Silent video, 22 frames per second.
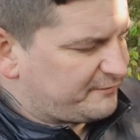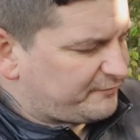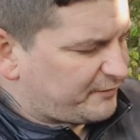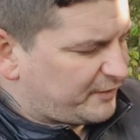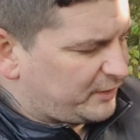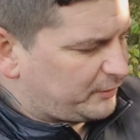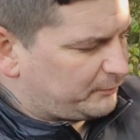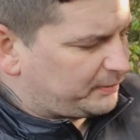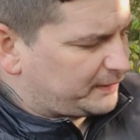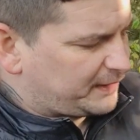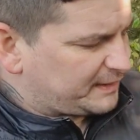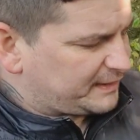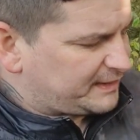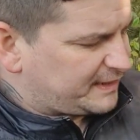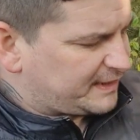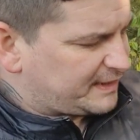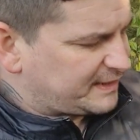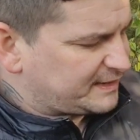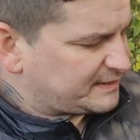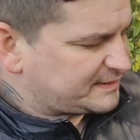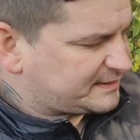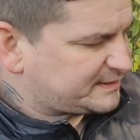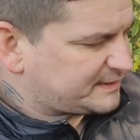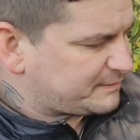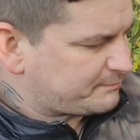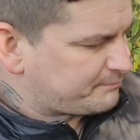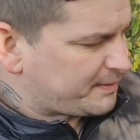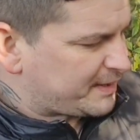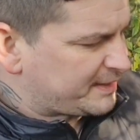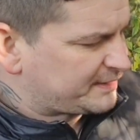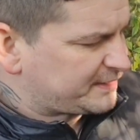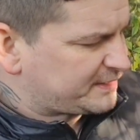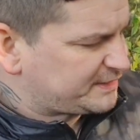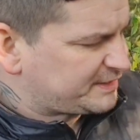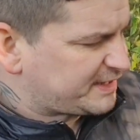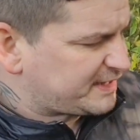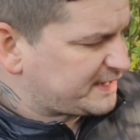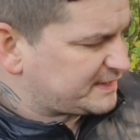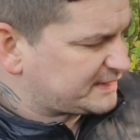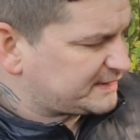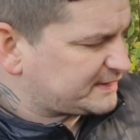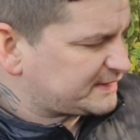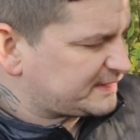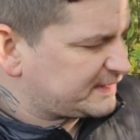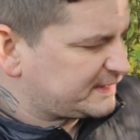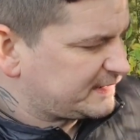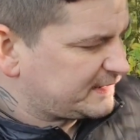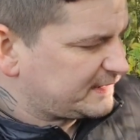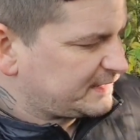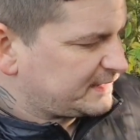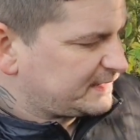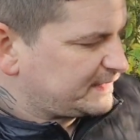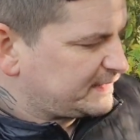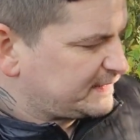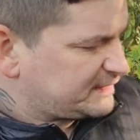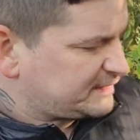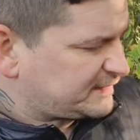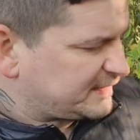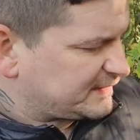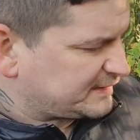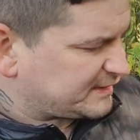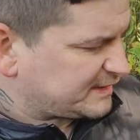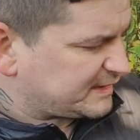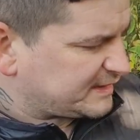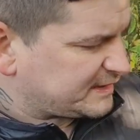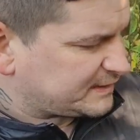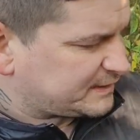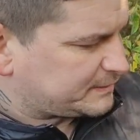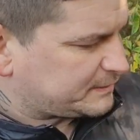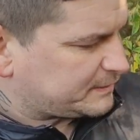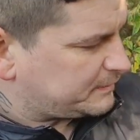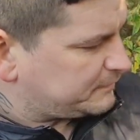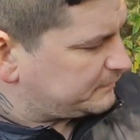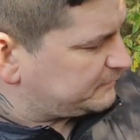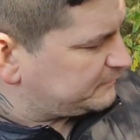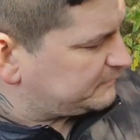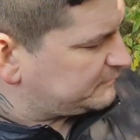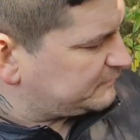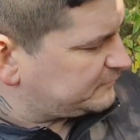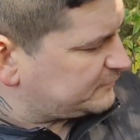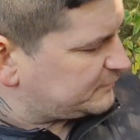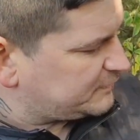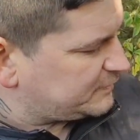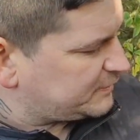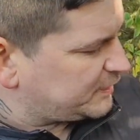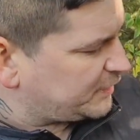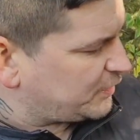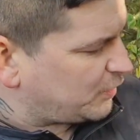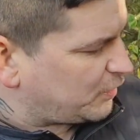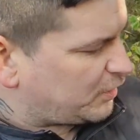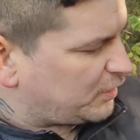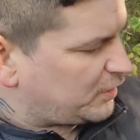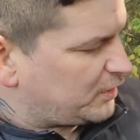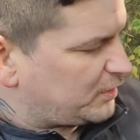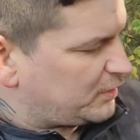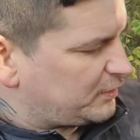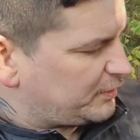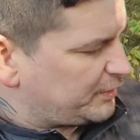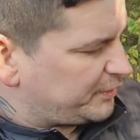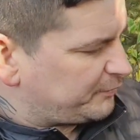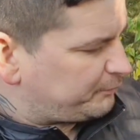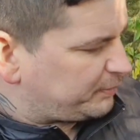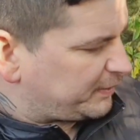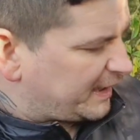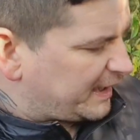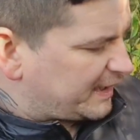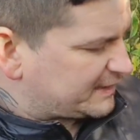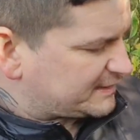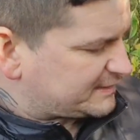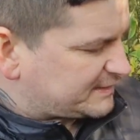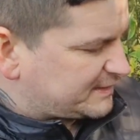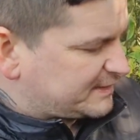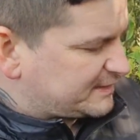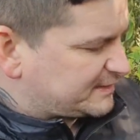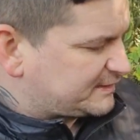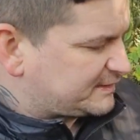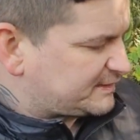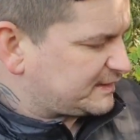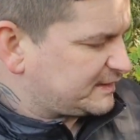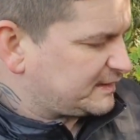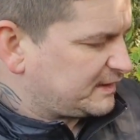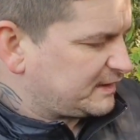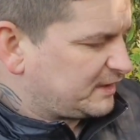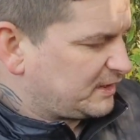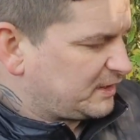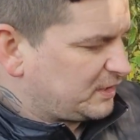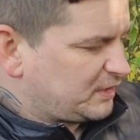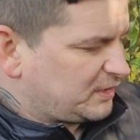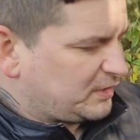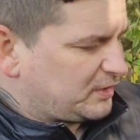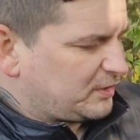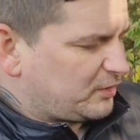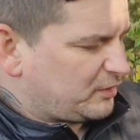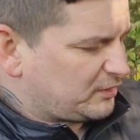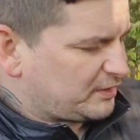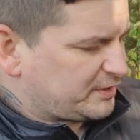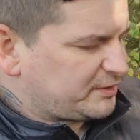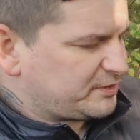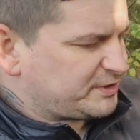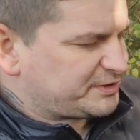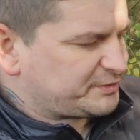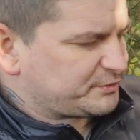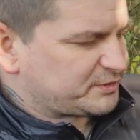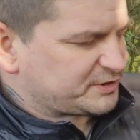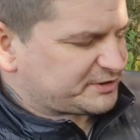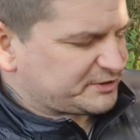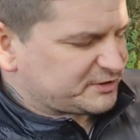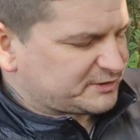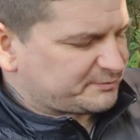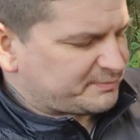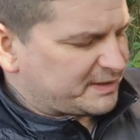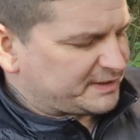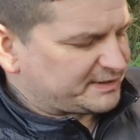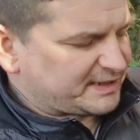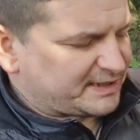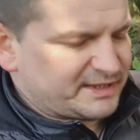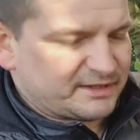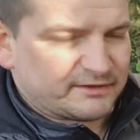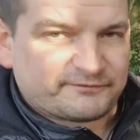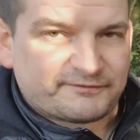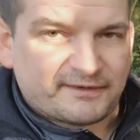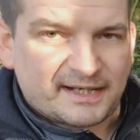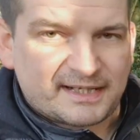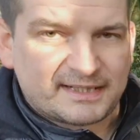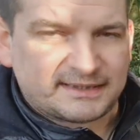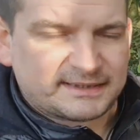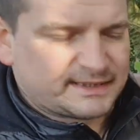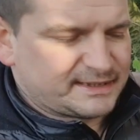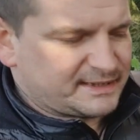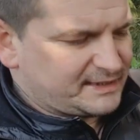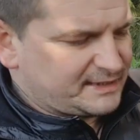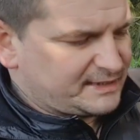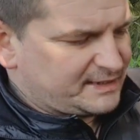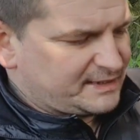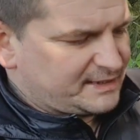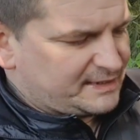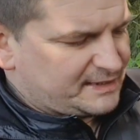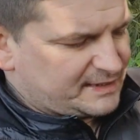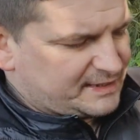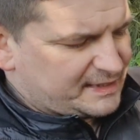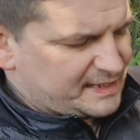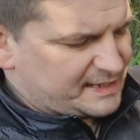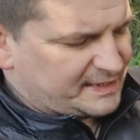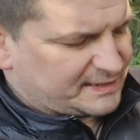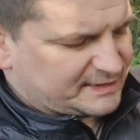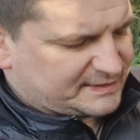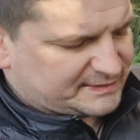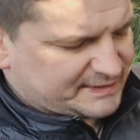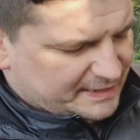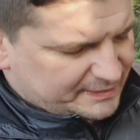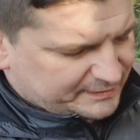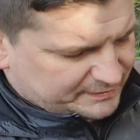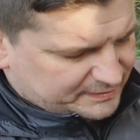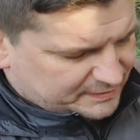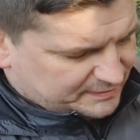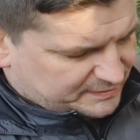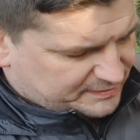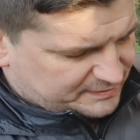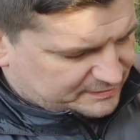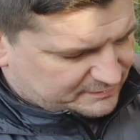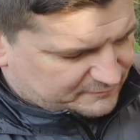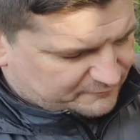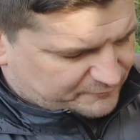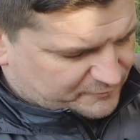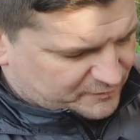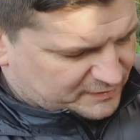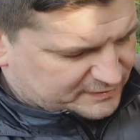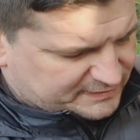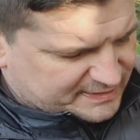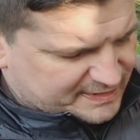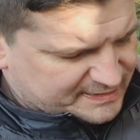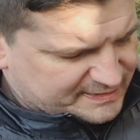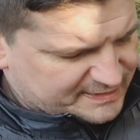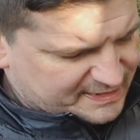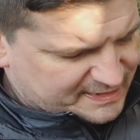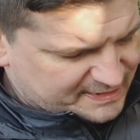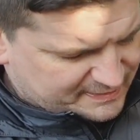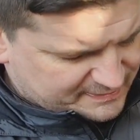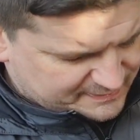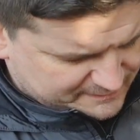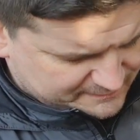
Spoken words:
foil blankets, bandages, scissors, you know, plasters, all the usual suspects that you'll find in a standard first aid kit.